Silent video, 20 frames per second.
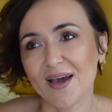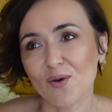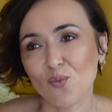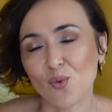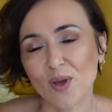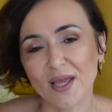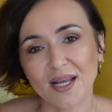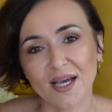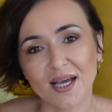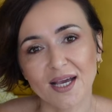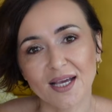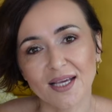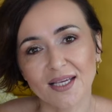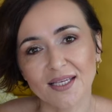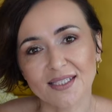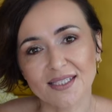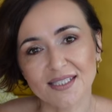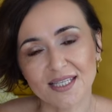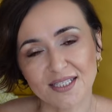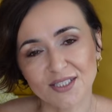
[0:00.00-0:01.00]
When
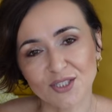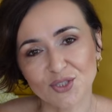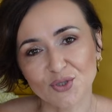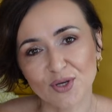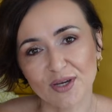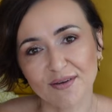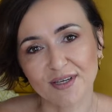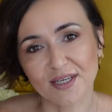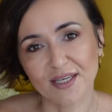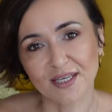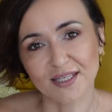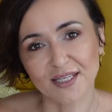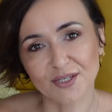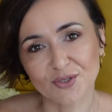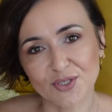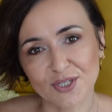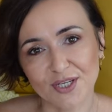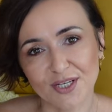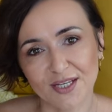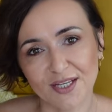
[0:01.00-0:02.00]
I started to have
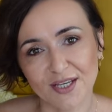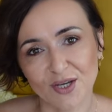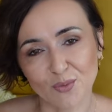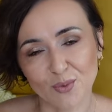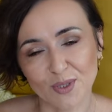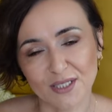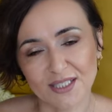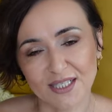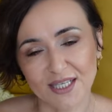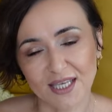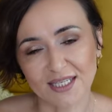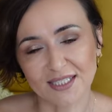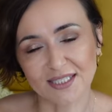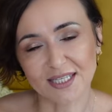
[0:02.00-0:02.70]
energy, obviously I